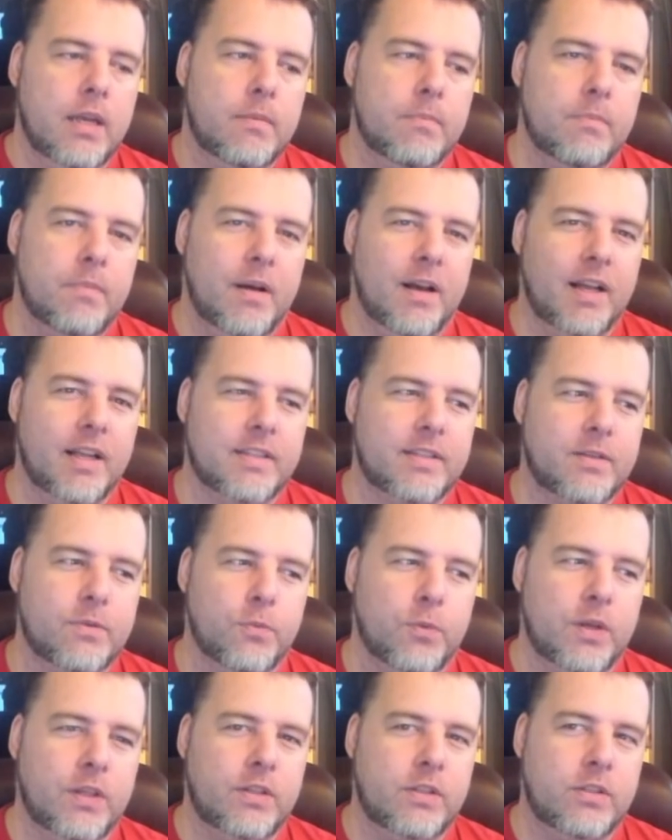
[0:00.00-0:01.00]
but
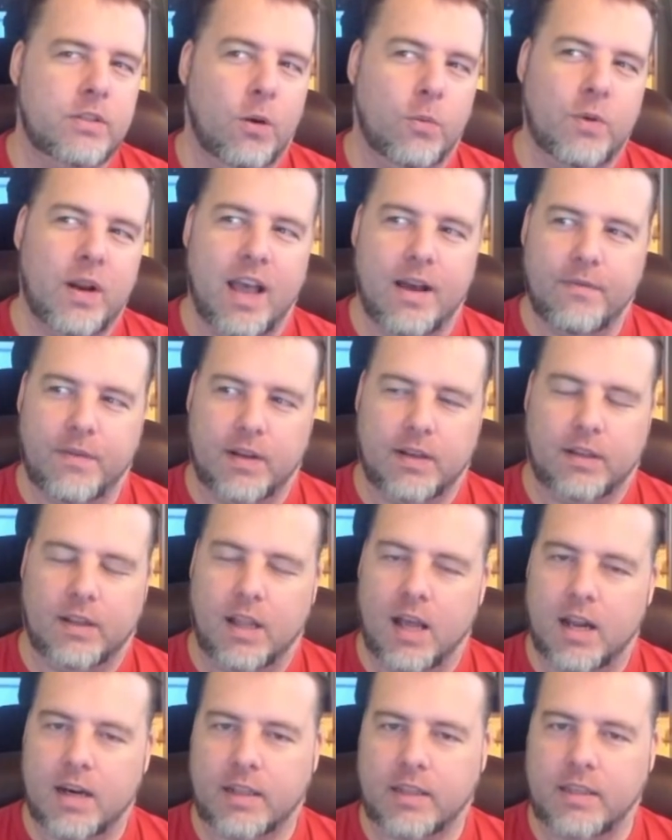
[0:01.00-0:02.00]
we don't have a
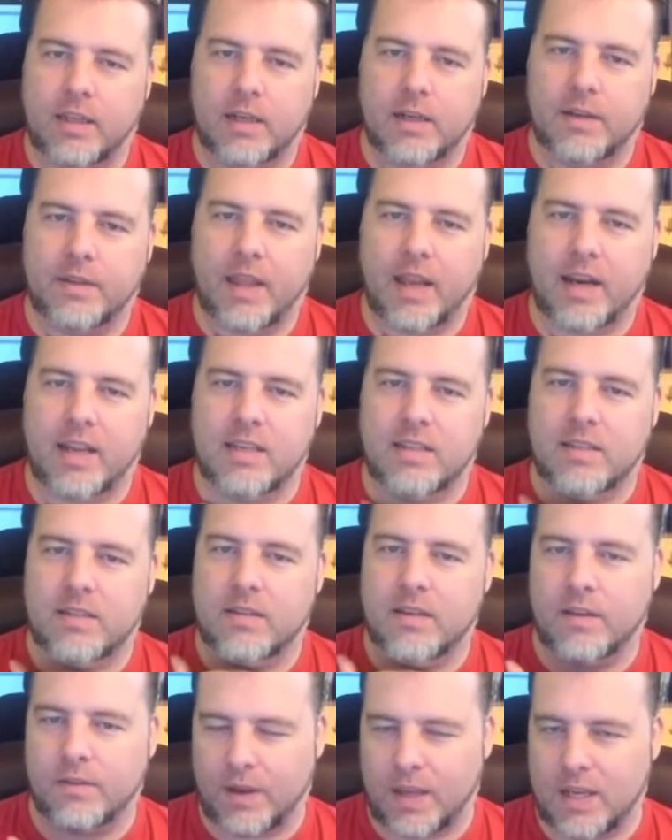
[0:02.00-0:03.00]
lot of gear that is
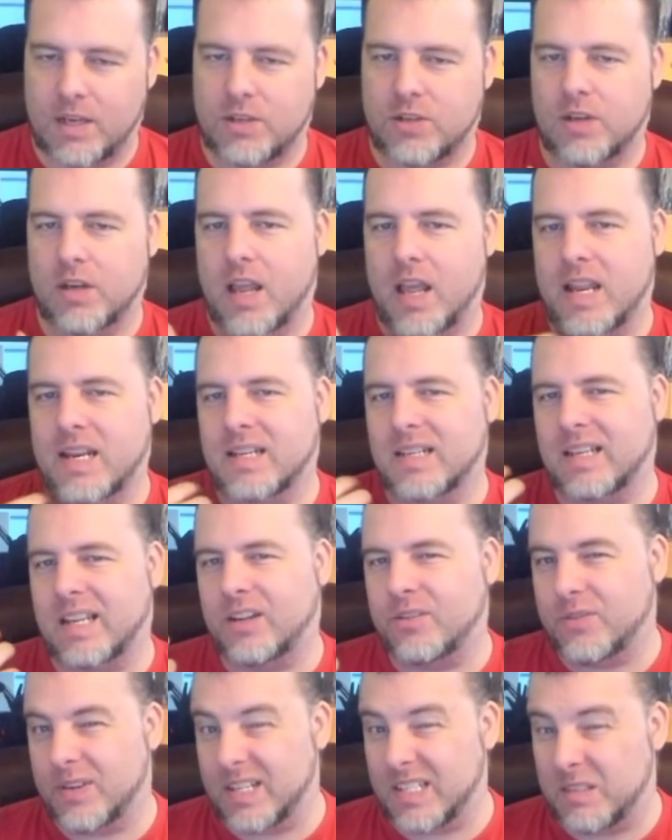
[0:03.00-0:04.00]
evasion and
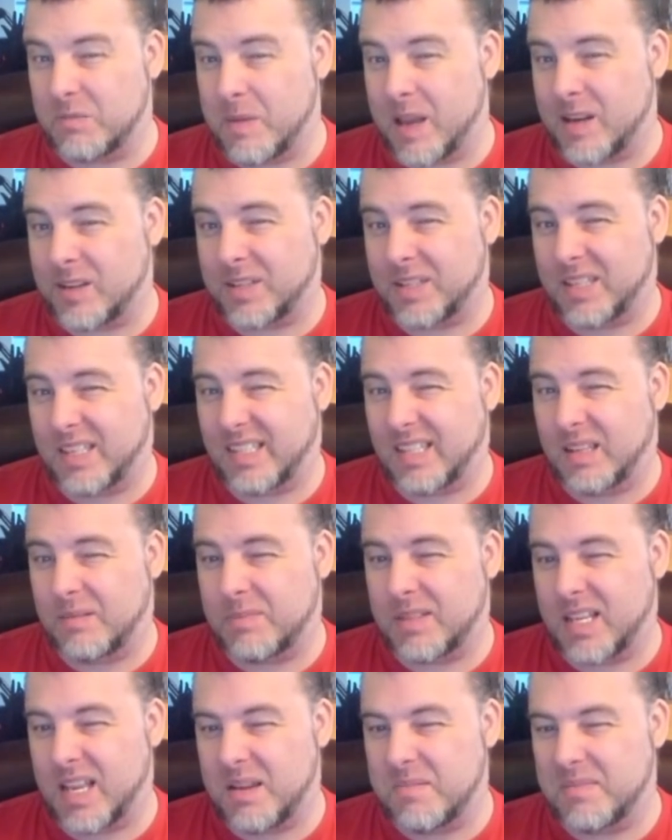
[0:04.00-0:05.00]
increases magic at the same
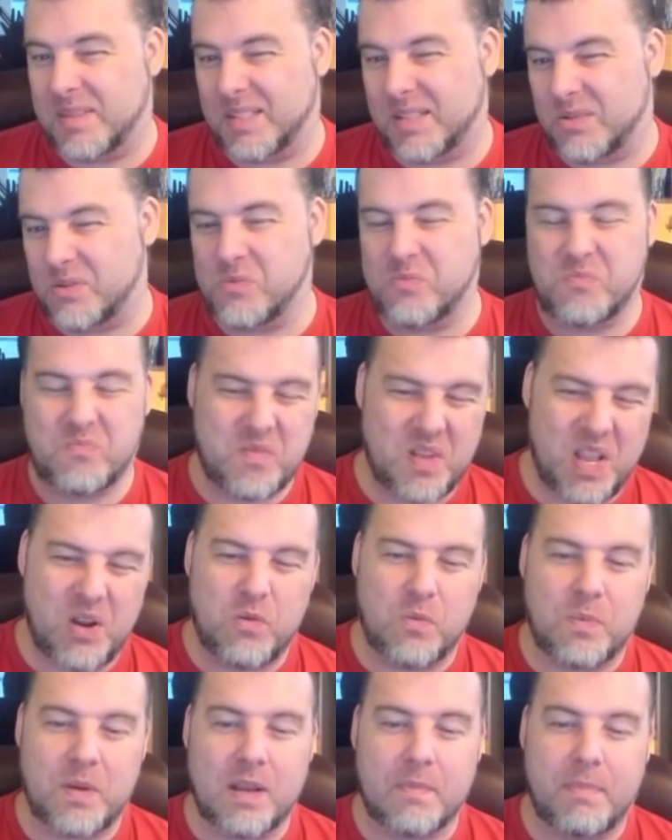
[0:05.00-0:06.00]
time, so it will
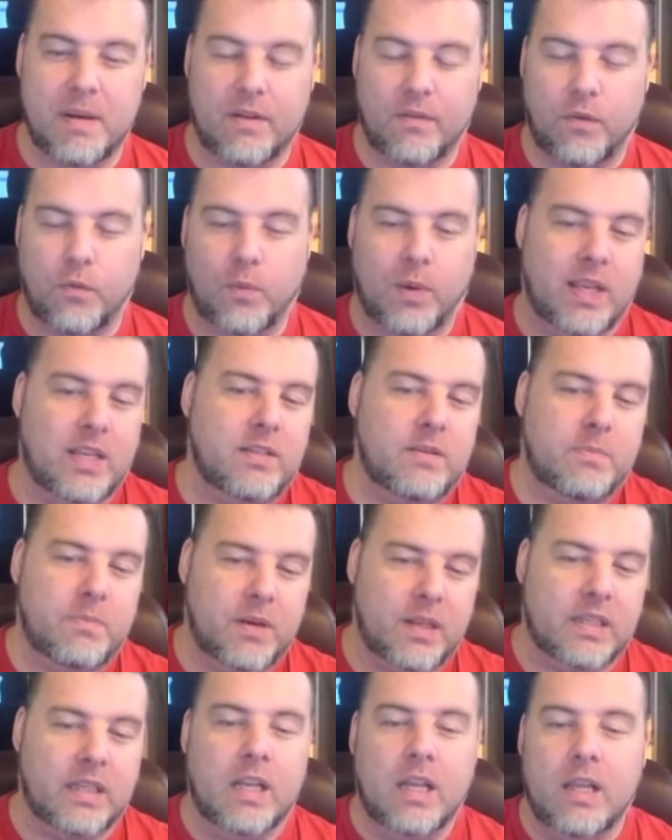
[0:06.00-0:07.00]
be a bit of a waste,
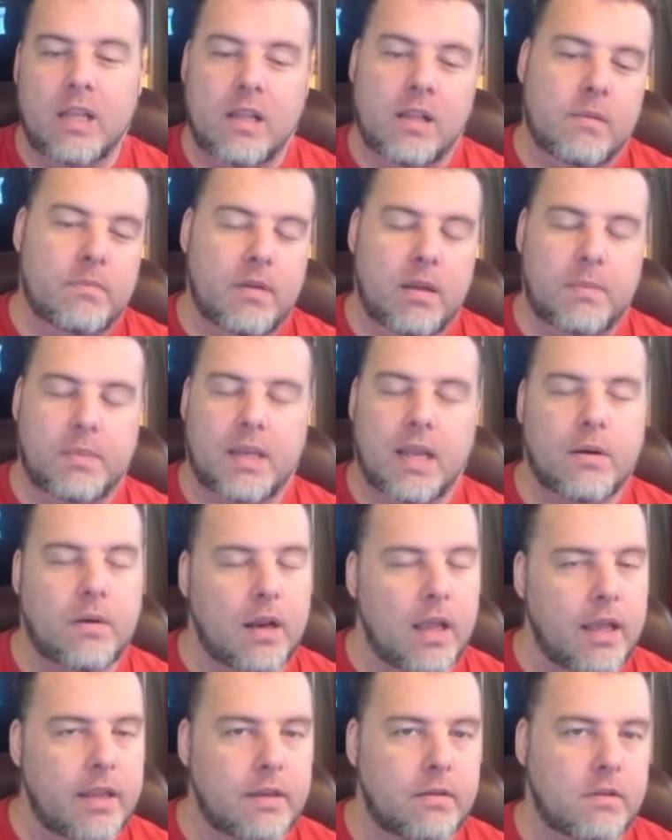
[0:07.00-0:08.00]
but maybe down the
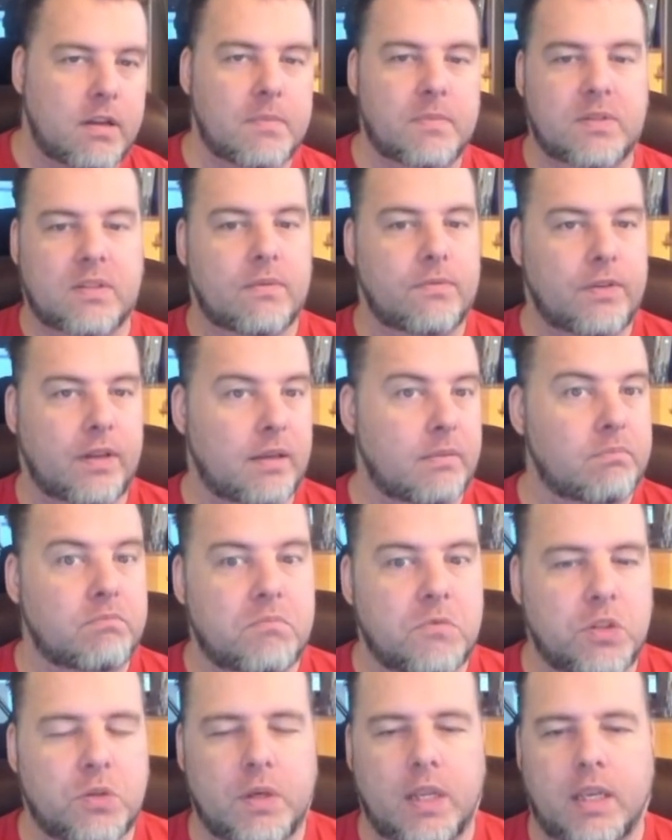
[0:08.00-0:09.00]
line there comes something
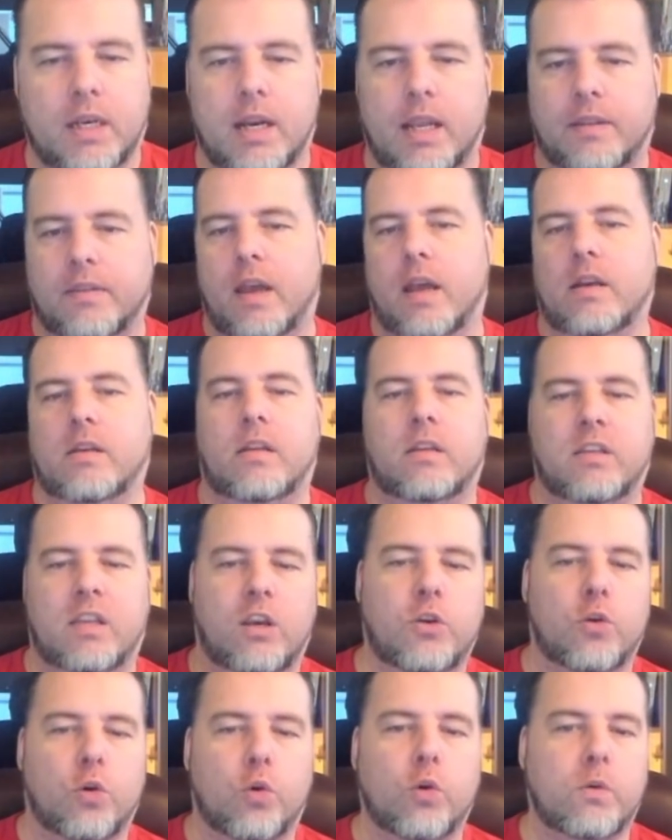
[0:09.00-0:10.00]
unique like that, and then
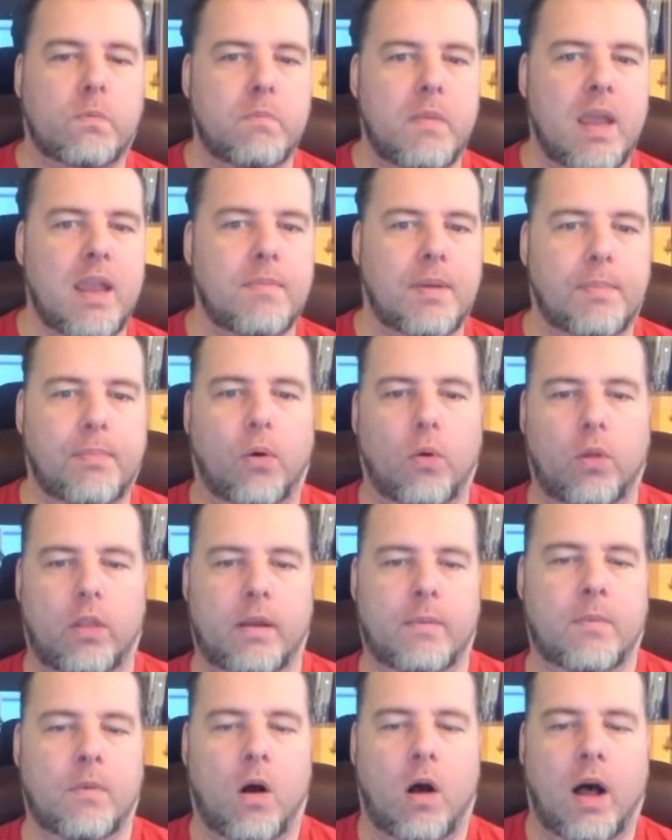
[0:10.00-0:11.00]
you could maybe pull
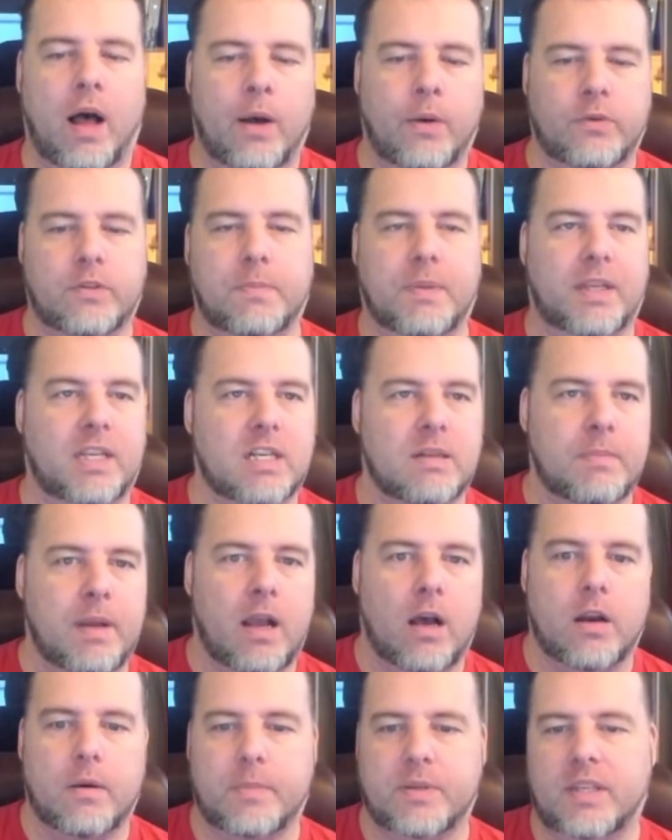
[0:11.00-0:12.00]
him out to become a
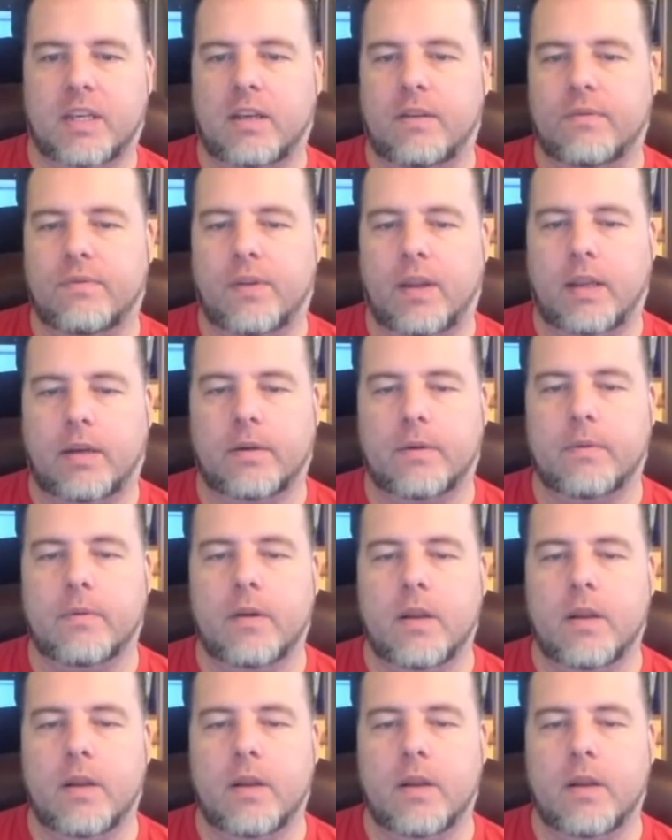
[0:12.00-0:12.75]
100% evader.